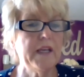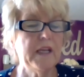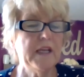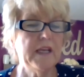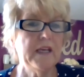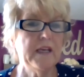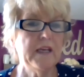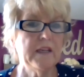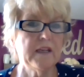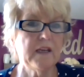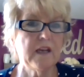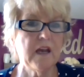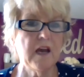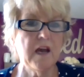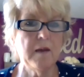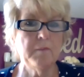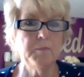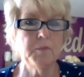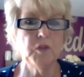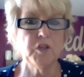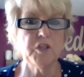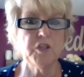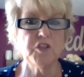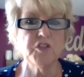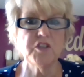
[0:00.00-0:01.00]
he had
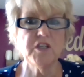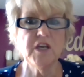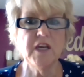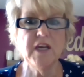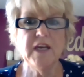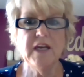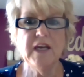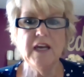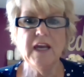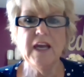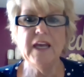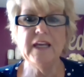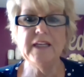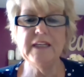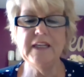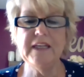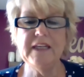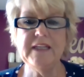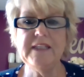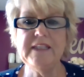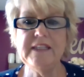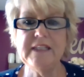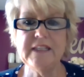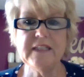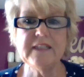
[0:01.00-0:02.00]
accomplished and he
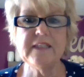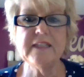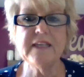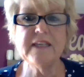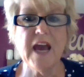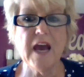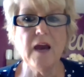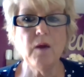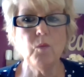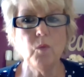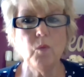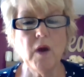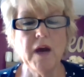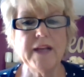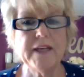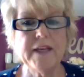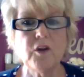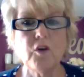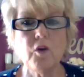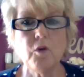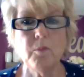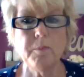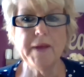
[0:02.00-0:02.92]
did not want to go